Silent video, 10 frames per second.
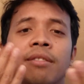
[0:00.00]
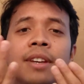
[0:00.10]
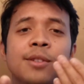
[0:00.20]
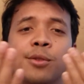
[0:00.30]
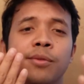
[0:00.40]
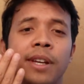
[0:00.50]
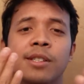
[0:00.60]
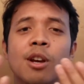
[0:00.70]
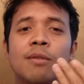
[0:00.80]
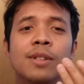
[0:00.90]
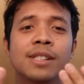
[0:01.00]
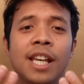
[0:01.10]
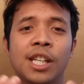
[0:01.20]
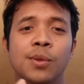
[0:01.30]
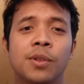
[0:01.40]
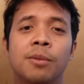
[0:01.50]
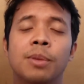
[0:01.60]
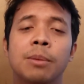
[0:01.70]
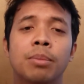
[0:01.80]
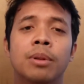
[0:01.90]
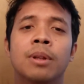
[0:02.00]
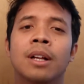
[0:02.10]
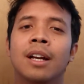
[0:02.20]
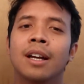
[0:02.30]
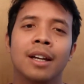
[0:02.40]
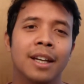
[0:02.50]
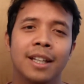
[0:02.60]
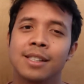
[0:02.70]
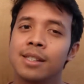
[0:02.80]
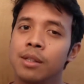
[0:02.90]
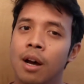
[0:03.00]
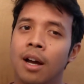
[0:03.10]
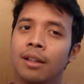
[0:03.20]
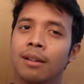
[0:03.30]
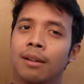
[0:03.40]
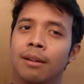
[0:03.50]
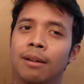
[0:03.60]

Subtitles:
to have face-to-face conversations with the people. It's not